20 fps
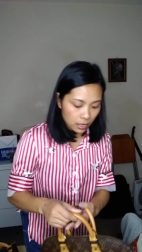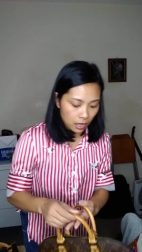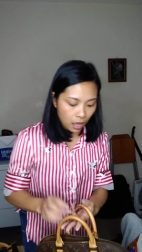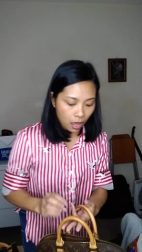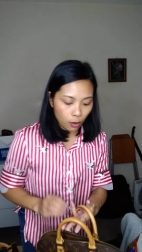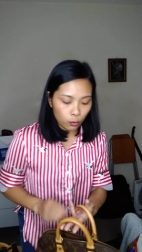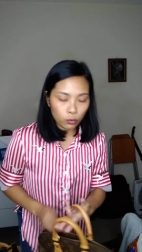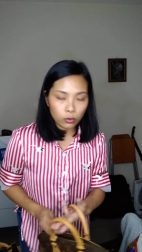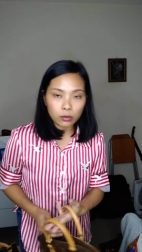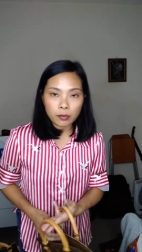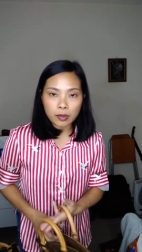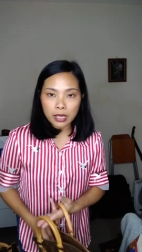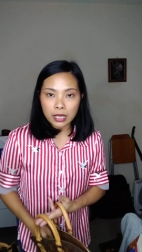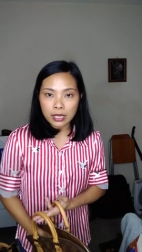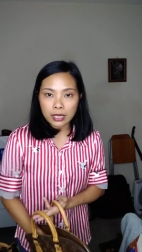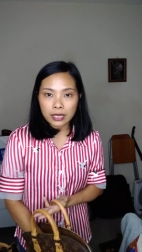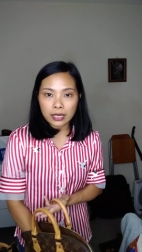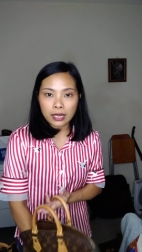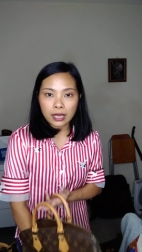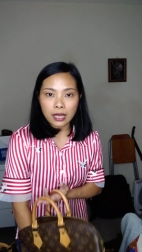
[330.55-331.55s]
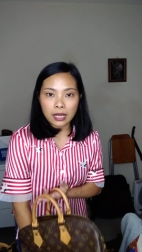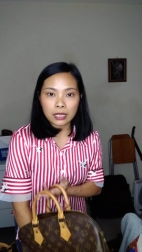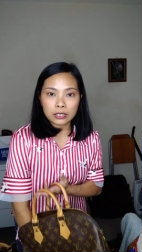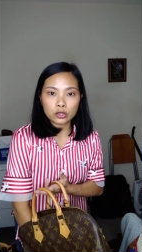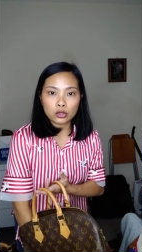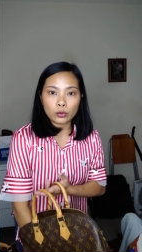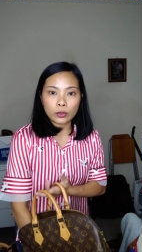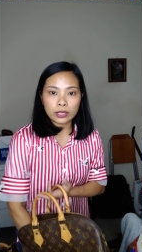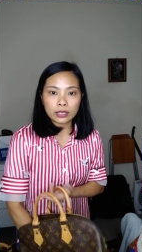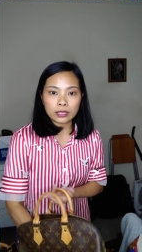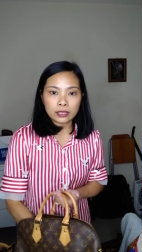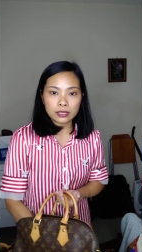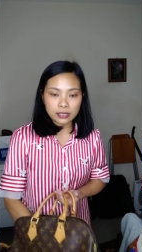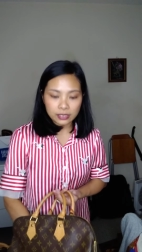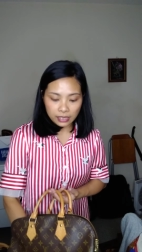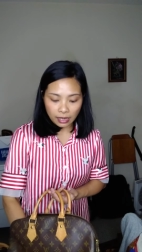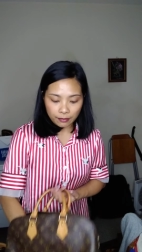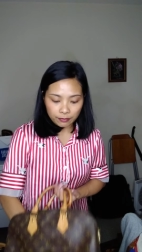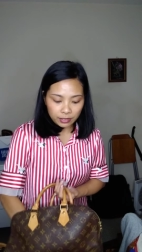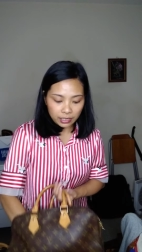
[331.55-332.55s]
i will be uh, doing
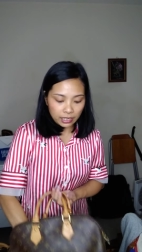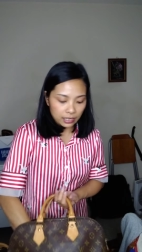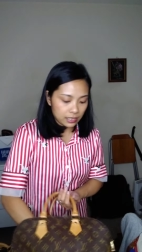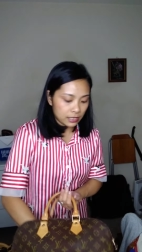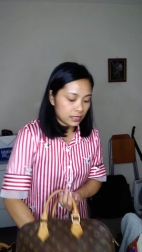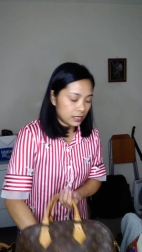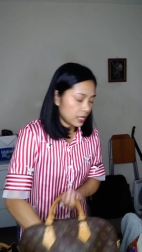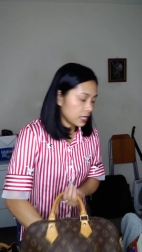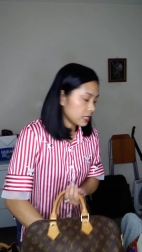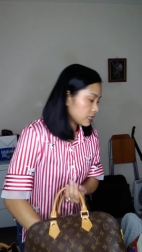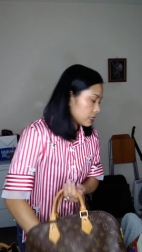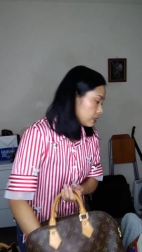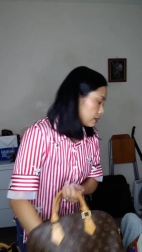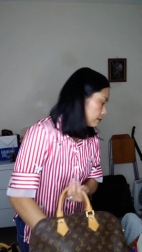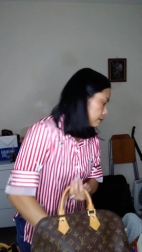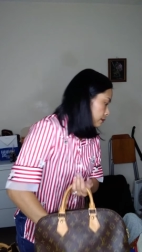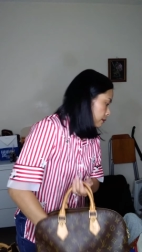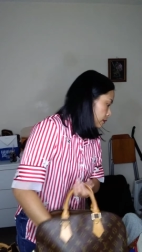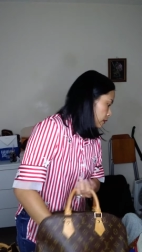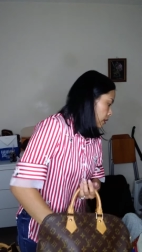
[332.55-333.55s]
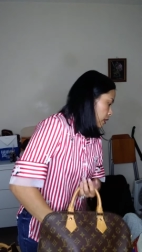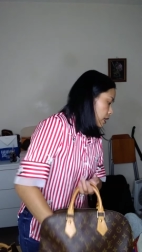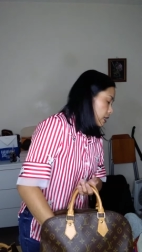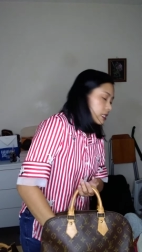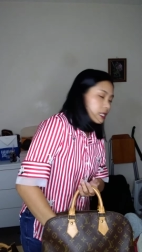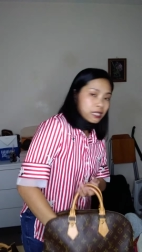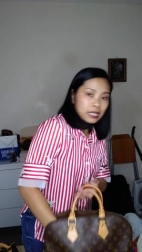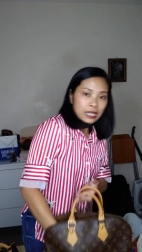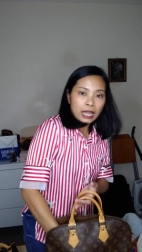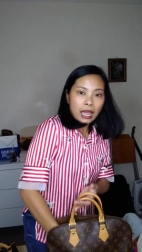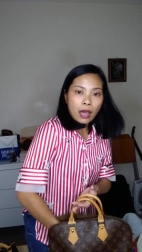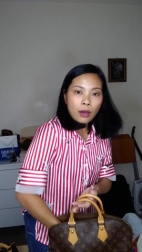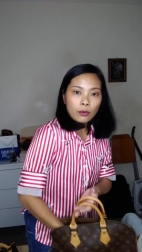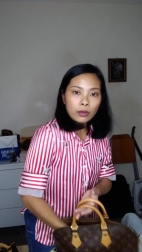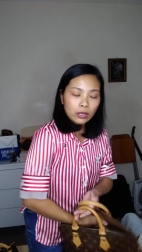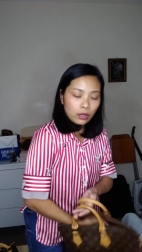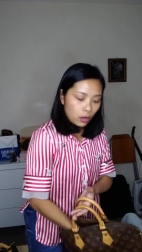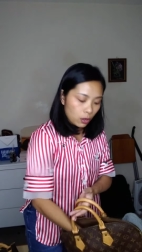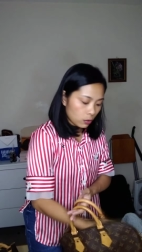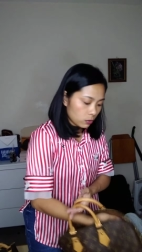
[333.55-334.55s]
same thing as this see how
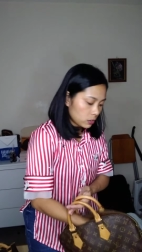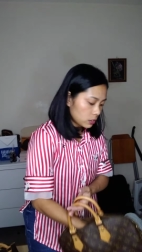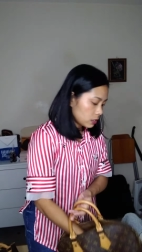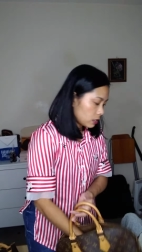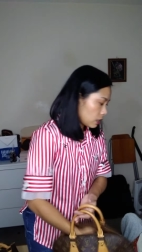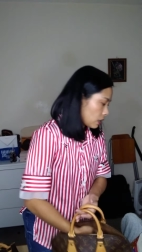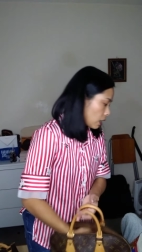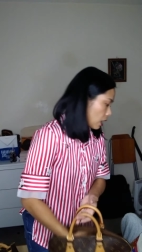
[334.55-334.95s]
it goes